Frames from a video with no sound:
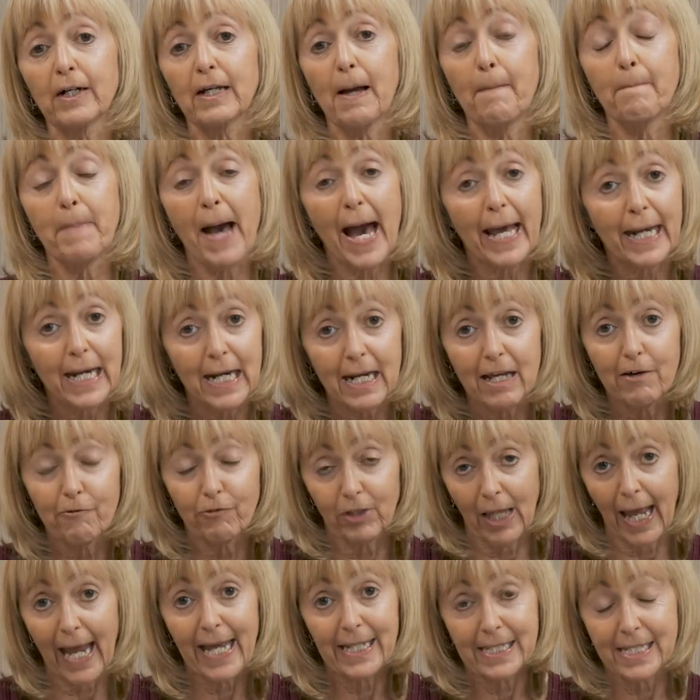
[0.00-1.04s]
competitive
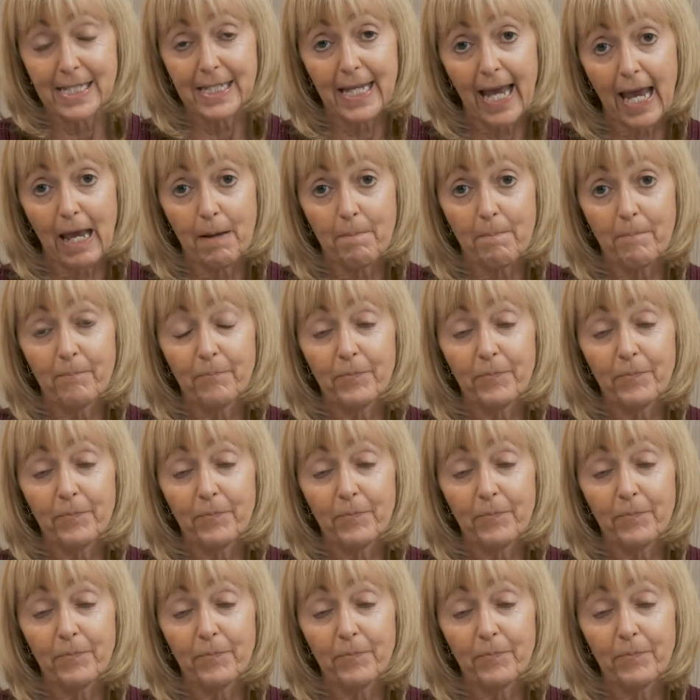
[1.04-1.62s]
landscape.